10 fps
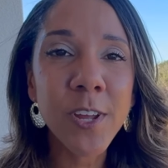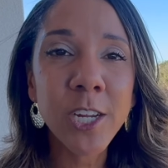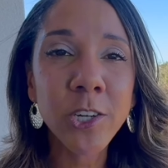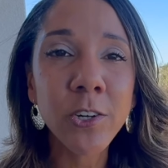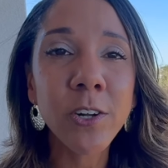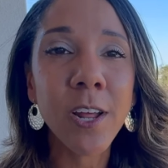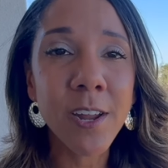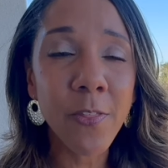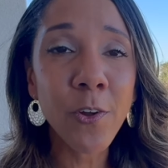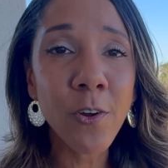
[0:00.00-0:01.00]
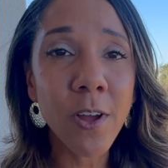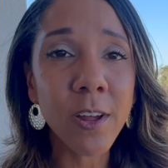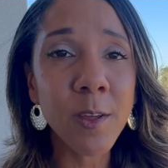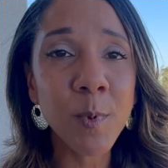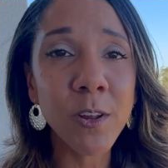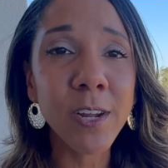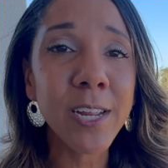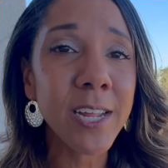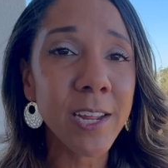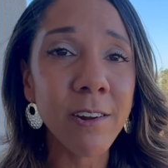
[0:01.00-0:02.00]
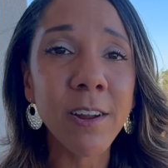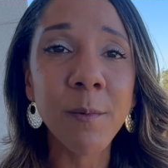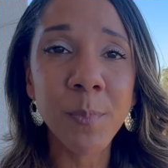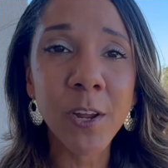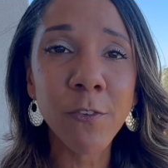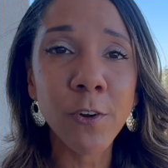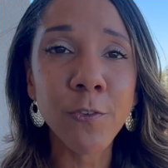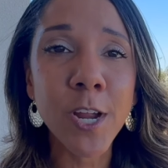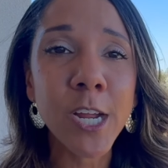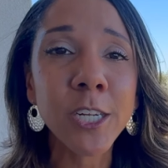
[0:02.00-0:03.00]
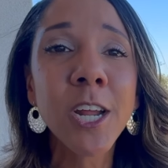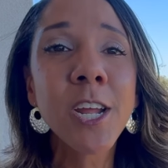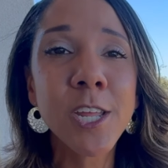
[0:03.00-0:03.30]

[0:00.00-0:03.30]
featured another community here in Bickford Ranch.